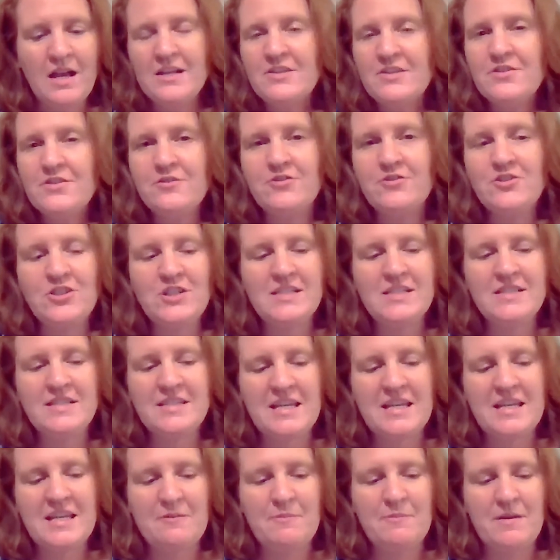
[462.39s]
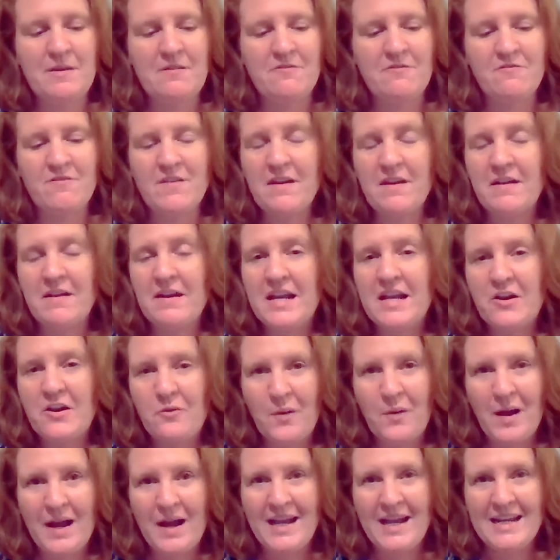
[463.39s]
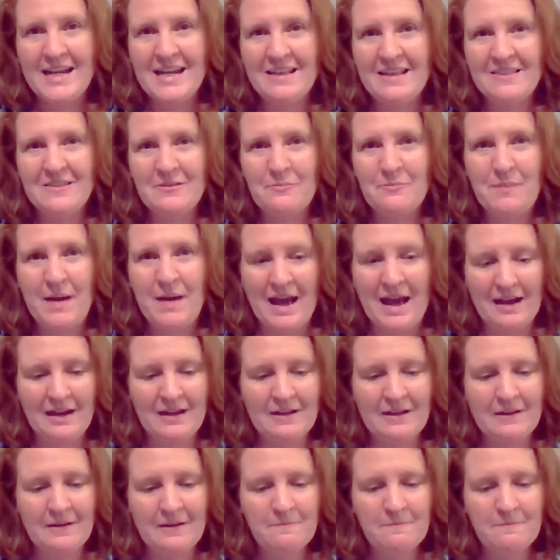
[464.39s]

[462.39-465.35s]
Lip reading: "so she's keeping very quiet in the back."